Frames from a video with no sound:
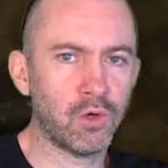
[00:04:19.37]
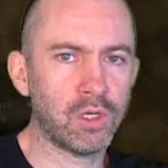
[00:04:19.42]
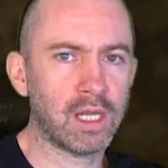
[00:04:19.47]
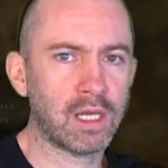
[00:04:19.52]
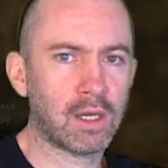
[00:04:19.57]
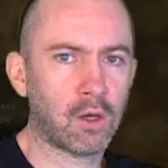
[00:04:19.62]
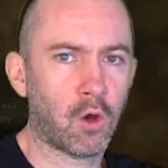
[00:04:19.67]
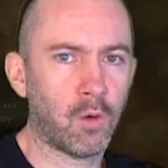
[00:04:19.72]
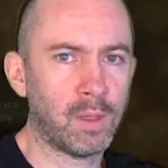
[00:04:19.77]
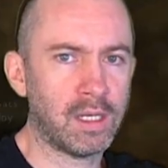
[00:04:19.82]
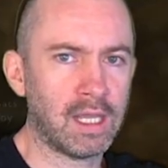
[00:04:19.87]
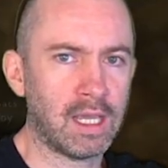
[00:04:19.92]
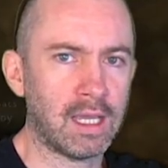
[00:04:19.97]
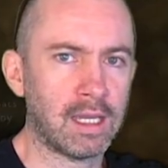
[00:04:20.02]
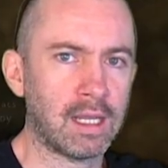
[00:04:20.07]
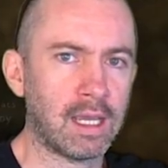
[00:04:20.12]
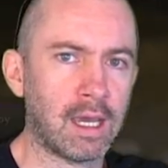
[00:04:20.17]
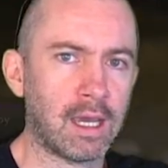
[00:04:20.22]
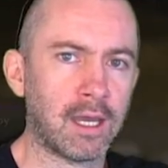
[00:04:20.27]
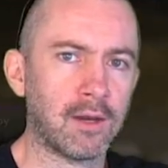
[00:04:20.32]
know in the comment
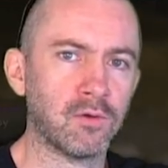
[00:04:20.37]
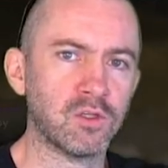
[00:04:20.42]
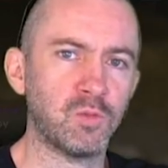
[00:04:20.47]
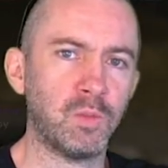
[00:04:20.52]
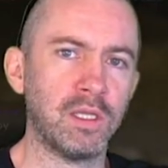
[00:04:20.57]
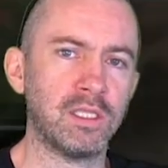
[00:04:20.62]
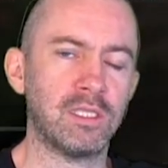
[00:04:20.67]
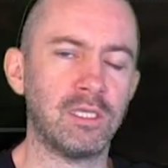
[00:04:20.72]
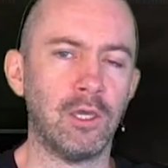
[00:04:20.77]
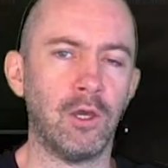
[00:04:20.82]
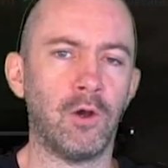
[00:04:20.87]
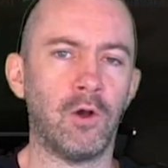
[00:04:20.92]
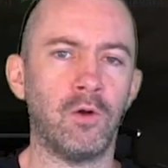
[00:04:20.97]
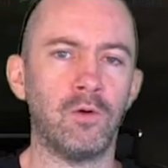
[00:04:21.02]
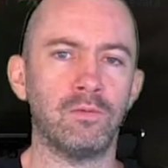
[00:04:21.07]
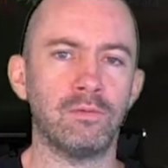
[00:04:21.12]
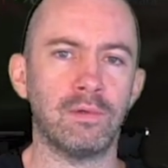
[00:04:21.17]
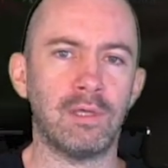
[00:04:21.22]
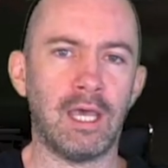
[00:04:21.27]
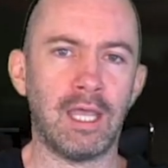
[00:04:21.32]
area, and I'll speak to you
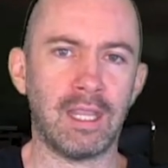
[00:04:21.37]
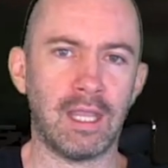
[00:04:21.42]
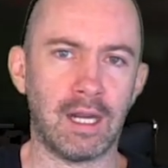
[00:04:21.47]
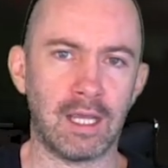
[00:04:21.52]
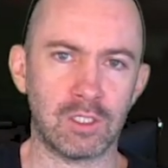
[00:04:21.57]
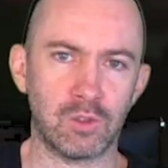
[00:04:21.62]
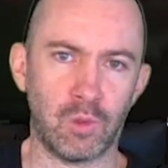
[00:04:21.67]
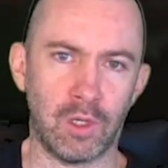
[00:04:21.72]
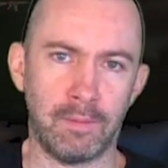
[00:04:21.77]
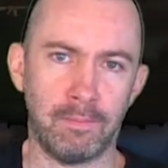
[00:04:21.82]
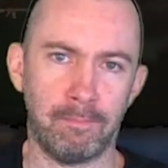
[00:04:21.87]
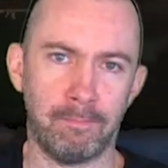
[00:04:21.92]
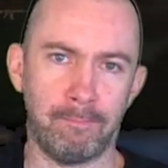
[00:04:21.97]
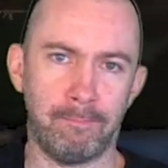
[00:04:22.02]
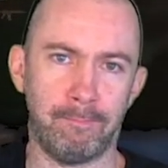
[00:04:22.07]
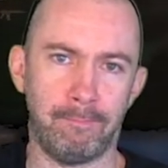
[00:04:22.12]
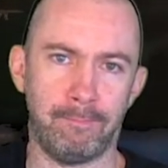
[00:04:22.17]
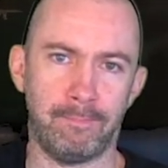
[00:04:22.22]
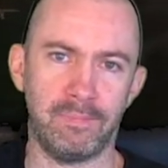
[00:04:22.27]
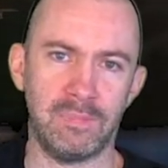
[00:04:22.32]
all in the next
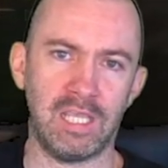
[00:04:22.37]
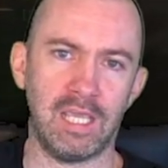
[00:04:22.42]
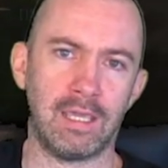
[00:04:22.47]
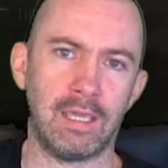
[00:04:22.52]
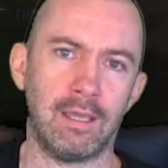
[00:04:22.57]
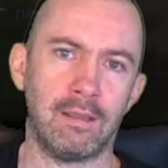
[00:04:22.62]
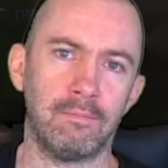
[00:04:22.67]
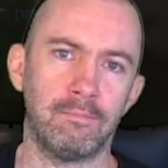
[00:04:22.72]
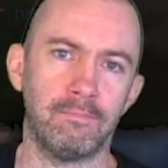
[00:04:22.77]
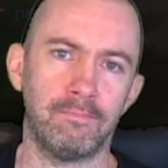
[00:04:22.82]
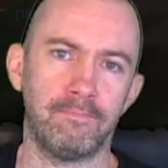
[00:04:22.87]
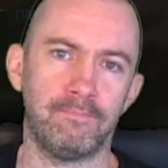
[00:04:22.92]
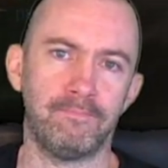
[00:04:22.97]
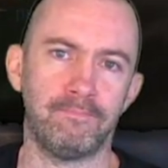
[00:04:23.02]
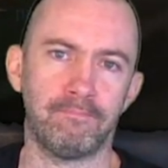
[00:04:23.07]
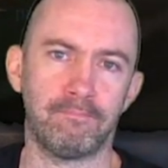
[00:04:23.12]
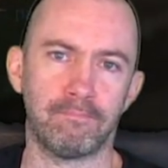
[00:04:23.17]
one. Take care.